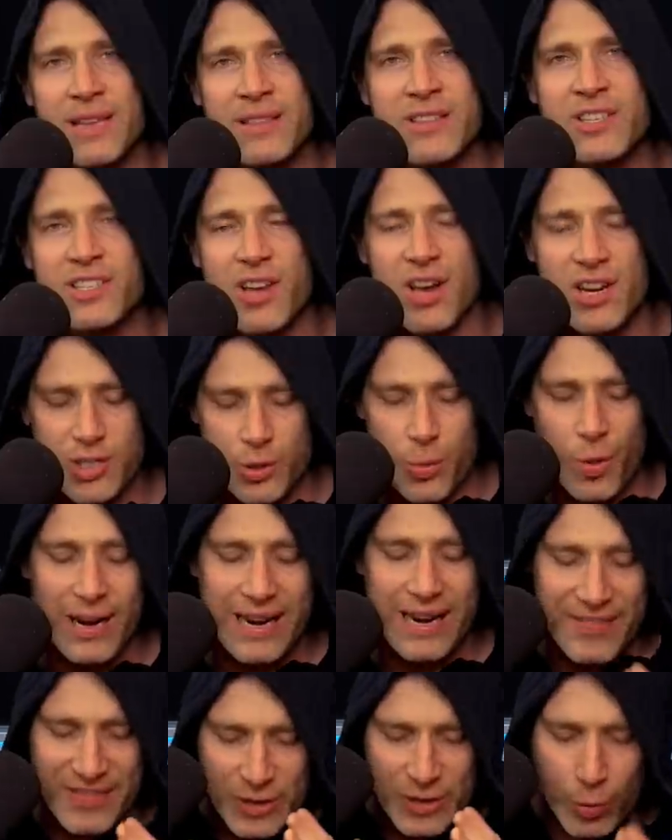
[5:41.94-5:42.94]
in the size you want.
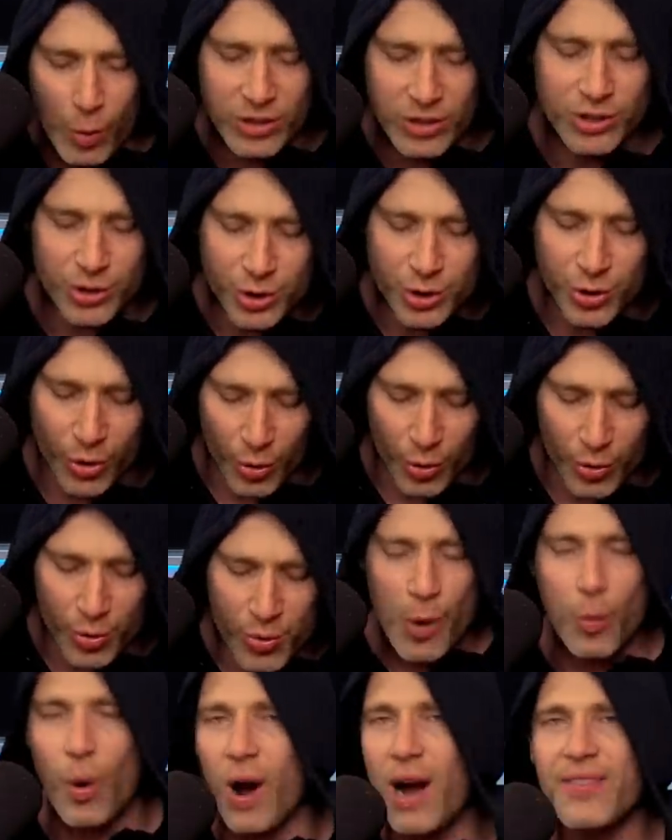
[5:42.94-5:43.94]
And if this was true,
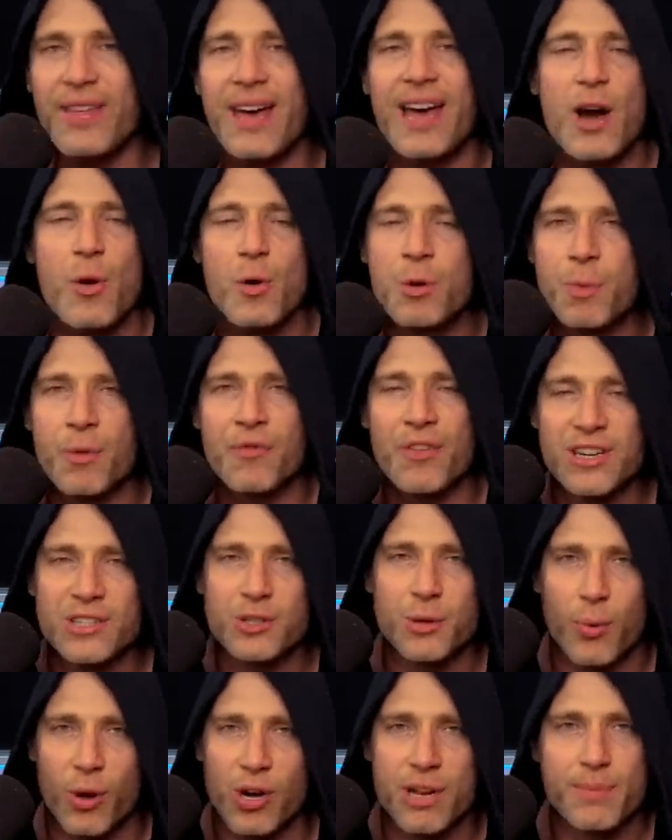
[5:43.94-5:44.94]
why the hell would
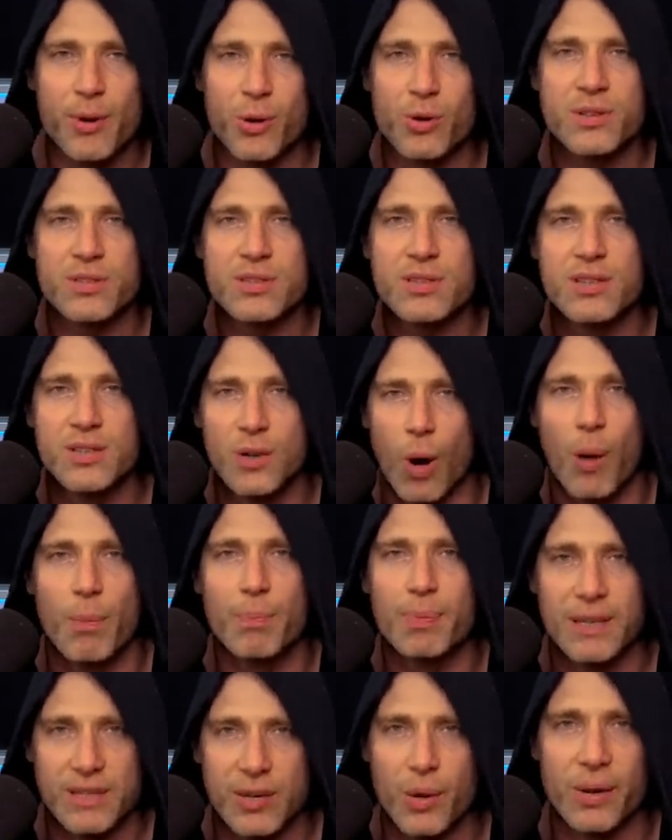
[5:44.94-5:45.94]
professional bodybuilders not
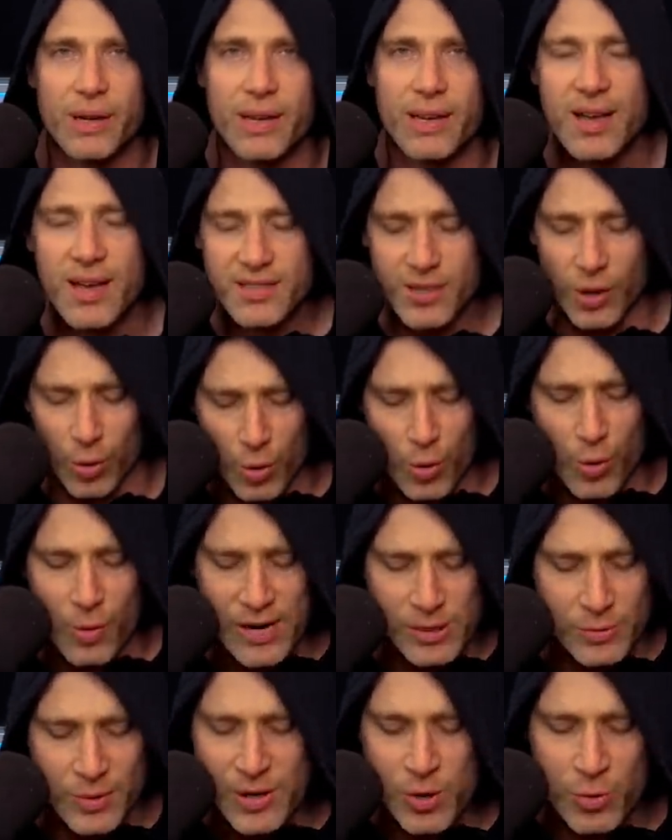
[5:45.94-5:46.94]
be doing it? So
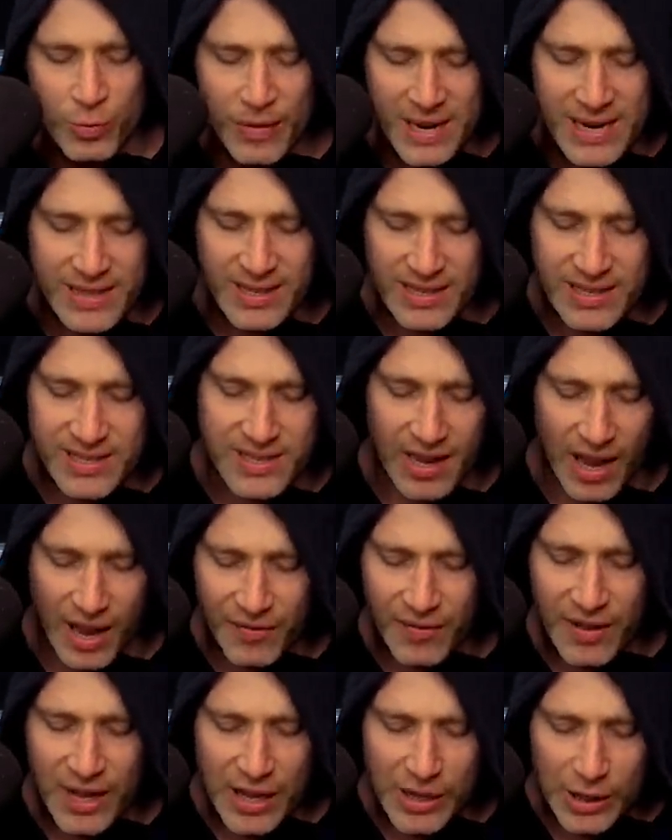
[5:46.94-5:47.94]
always when you read this stuff,
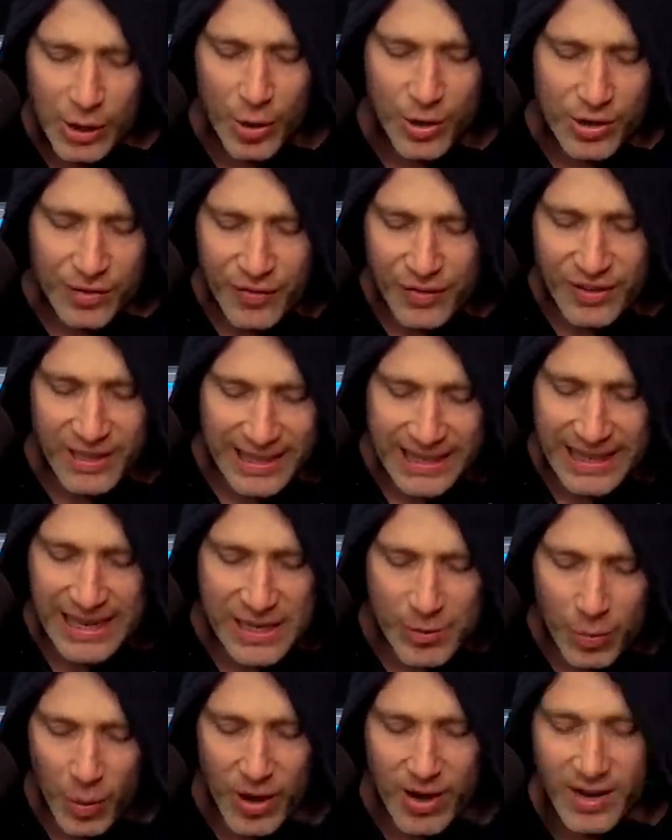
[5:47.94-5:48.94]
look for the key
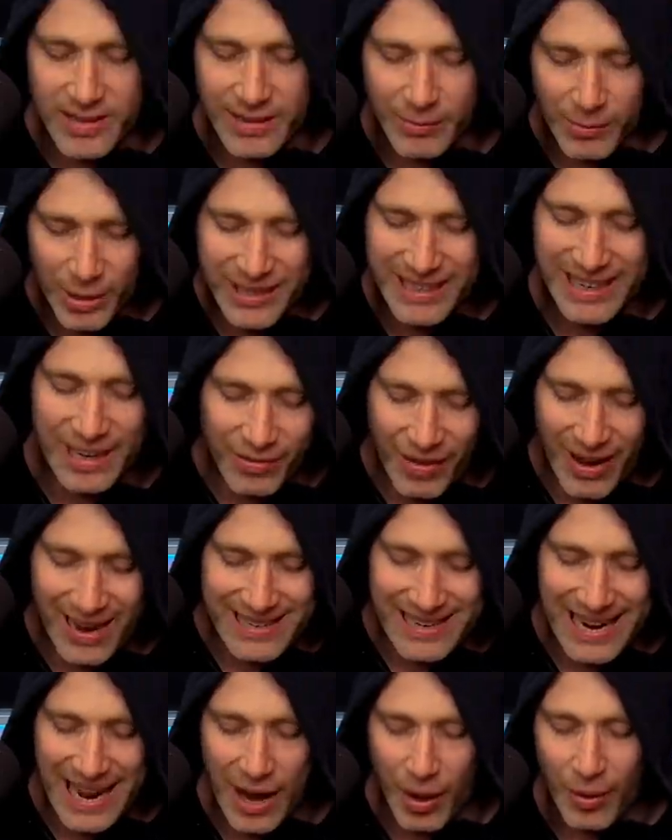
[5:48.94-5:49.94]
words. I'm looking at it right
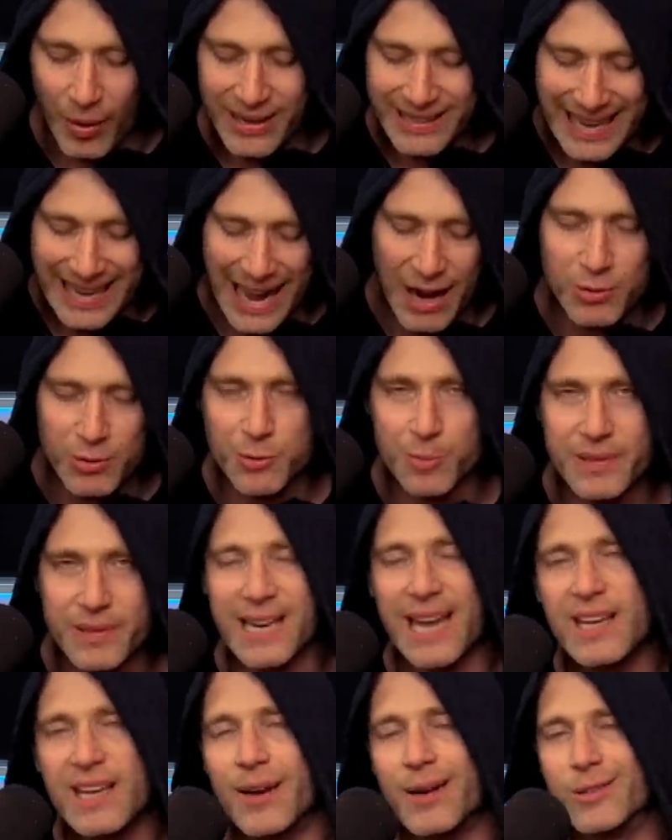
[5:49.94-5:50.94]
now. Couch
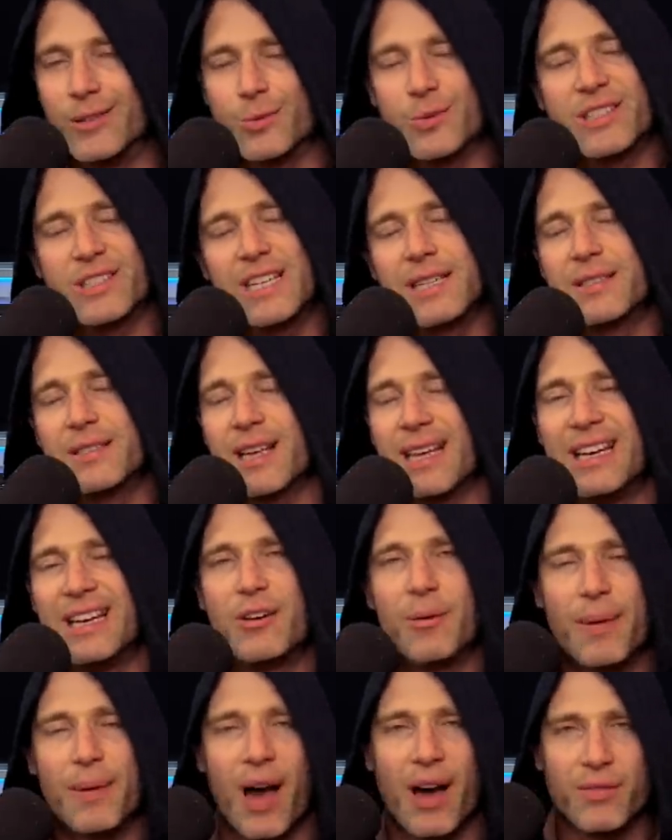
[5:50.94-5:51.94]
potatoes, which seems a little
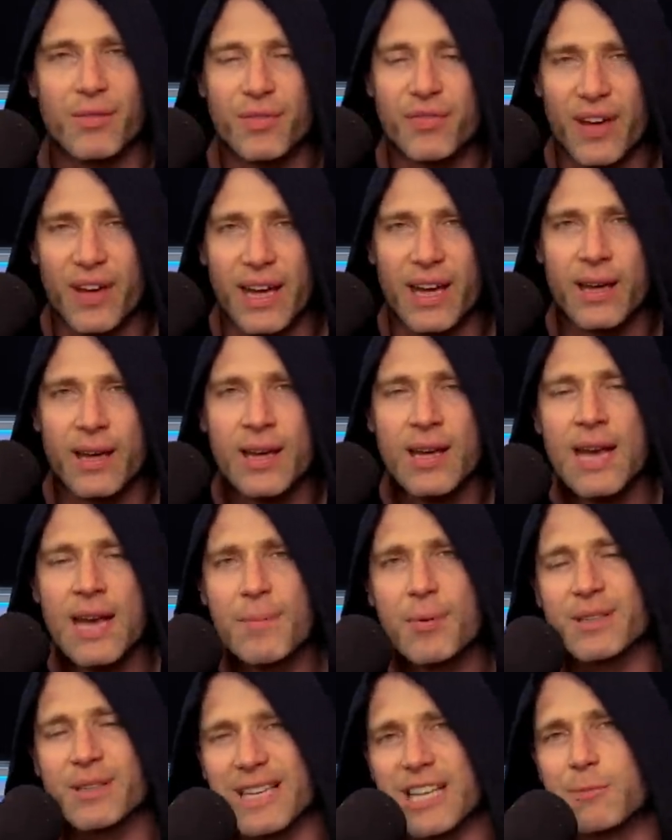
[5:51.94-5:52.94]
bit unfair
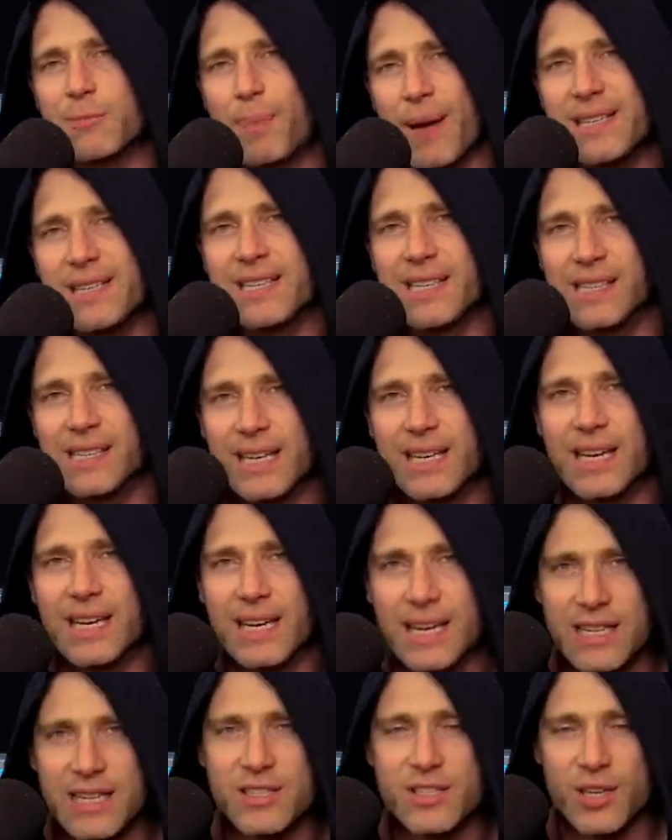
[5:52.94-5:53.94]
because that's basically an
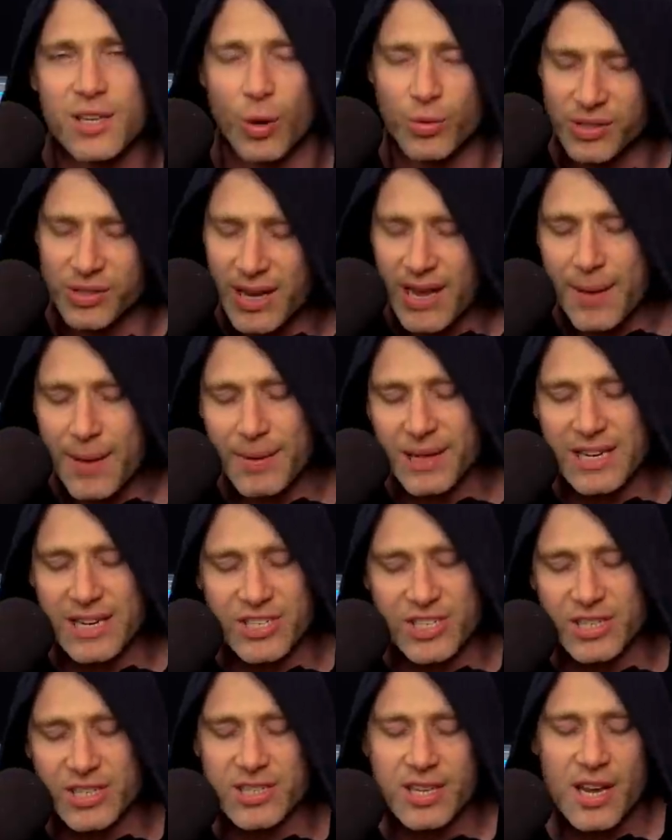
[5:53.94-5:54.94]
insult. But there's
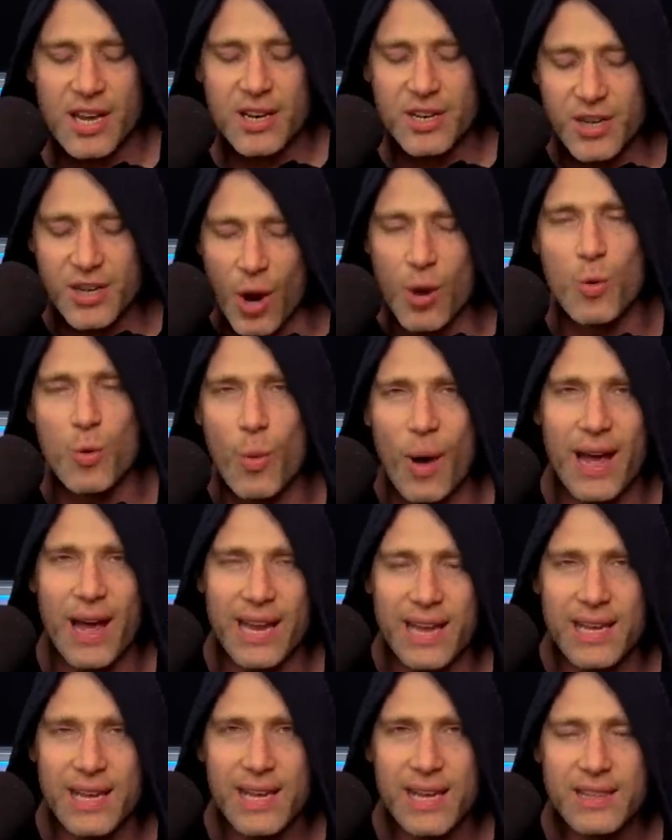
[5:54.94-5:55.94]
just no
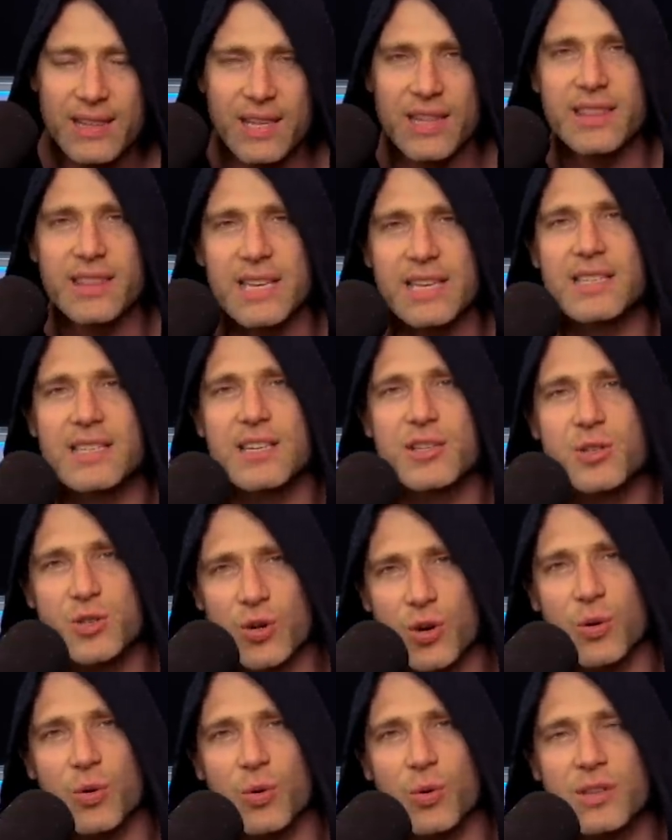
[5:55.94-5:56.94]
way that this is
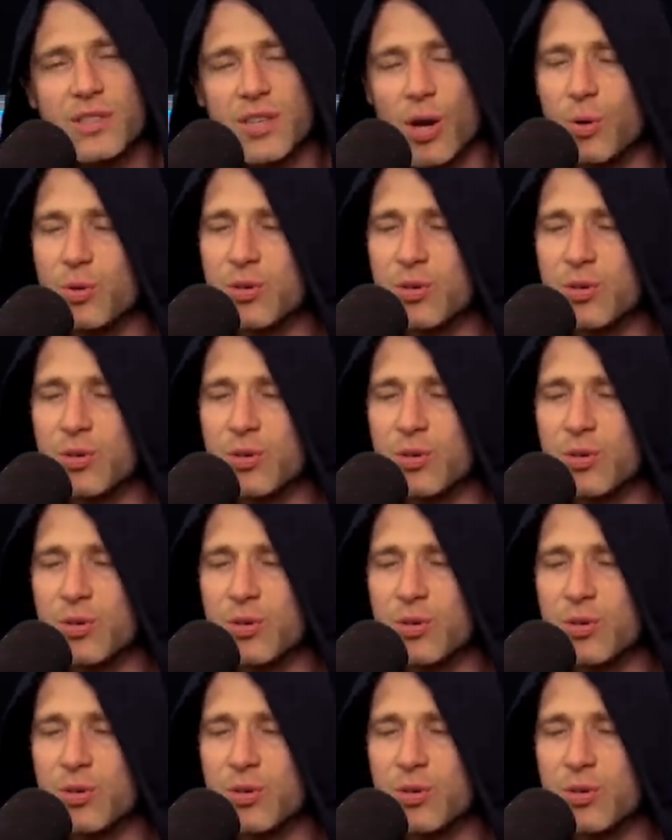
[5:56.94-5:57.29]
true. So